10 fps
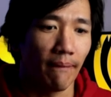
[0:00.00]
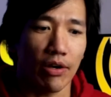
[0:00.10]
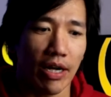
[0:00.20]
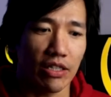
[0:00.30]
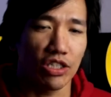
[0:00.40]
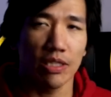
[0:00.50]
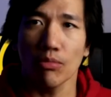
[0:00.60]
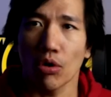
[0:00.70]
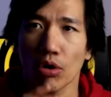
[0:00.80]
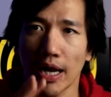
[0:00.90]
either at the
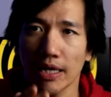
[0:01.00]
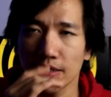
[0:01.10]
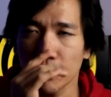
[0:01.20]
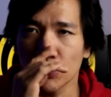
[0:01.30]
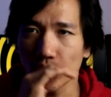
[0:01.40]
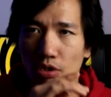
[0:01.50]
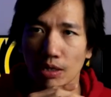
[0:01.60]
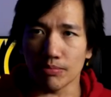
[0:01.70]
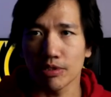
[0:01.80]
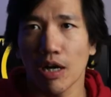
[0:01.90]
gym or at the judo
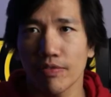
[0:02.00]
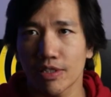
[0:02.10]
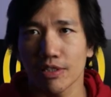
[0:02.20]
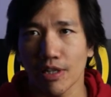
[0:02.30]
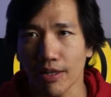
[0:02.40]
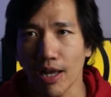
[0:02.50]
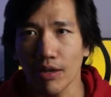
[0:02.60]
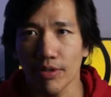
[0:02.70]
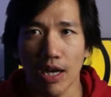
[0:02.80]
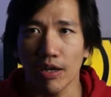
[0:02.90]
clubs. Obviously not
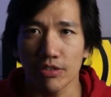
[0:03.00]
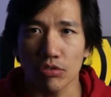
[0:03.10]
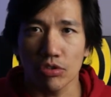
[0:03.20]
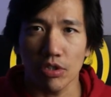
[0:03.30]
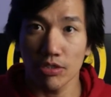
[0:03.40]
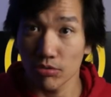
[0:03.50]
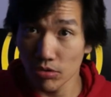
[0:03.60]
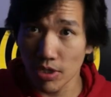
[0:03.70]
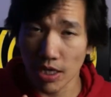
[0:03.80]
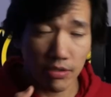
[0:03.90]
now. Now I socialize with
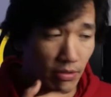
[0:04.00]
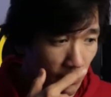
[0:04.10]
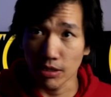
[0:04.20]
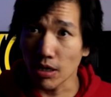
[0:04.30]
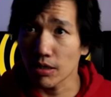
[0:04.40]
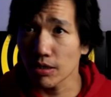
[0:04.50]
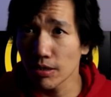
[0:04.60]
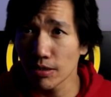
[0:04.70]
you guys, a dog,